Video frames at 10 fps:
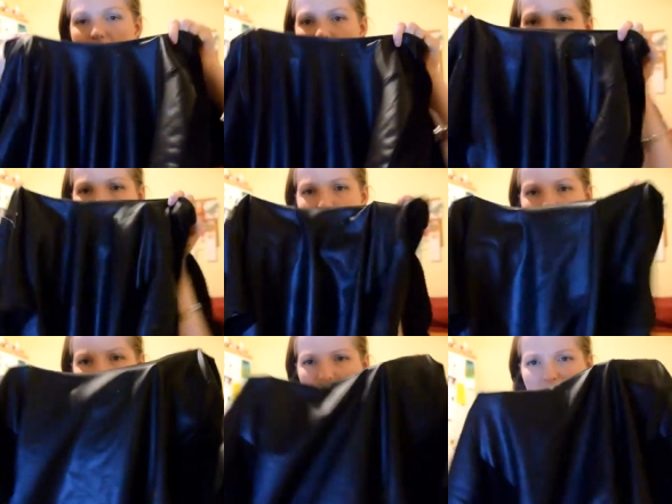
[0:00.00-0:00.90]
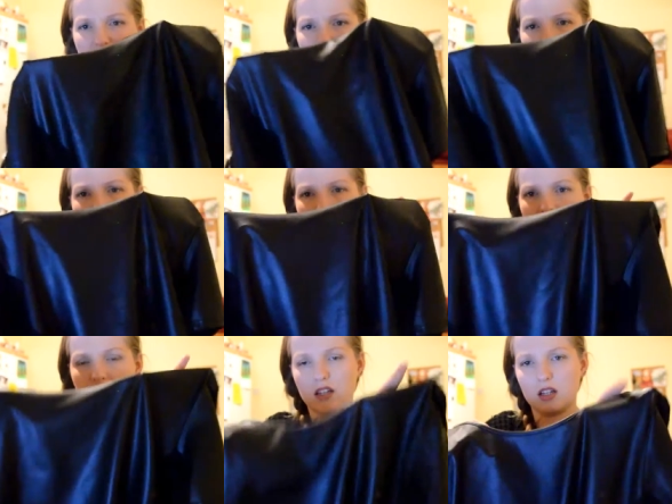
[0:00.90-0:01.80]
of gives it a really nice effect
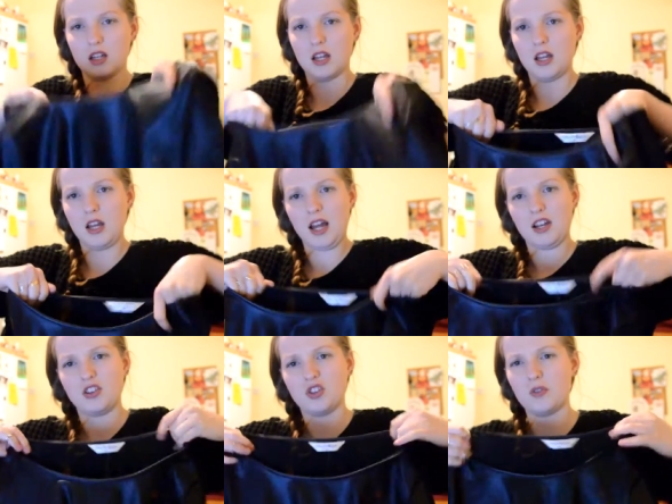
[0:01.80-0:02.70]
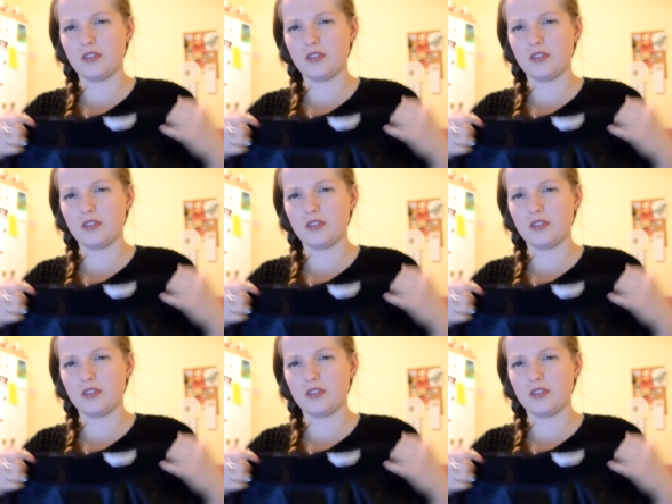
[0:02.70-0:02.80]
and I saw